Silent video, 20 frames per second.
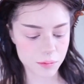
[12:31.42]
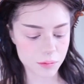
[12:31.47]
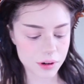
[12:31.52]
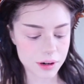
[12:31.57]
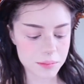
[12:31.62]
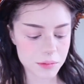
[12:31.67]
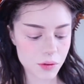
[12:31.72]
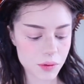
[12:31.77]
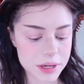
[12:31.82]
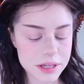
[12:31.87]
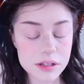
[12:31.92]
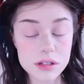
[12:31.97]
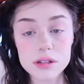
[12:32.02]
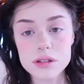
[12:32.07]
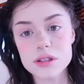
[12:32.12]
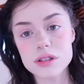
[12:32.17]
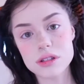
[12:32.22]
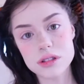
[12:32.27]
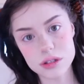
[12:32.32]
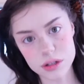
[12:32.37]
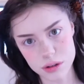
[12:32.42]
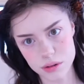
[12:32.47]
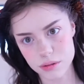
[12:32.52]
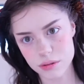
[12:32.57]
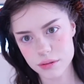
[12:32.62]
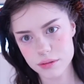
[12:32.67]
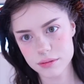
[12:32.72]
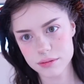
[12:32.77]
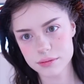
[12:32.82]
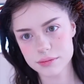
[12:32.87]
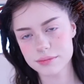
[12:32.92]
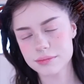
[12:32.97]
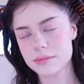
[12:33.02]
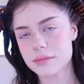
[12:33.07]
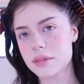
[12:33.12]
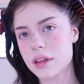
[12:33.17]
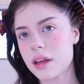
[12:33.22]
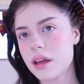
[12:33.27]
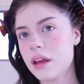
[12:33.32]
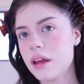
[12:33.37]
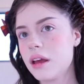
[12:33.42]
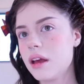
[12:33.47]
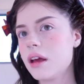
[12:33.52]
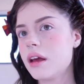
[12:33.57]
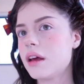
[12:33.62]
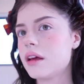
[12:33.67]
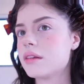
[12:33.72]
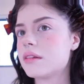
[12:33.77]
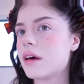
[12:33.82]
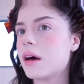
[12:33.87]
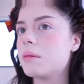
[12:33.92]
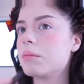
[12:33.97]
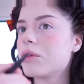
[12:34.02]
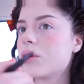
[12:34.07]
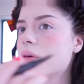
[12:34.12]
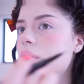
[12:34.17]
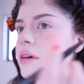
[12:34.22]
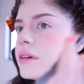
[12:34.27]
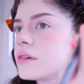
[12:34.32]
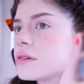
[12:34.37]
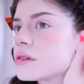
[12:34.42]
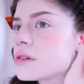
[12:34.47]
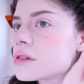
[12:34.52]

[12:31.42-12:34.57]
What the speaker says: What I'm going to do is I'm going to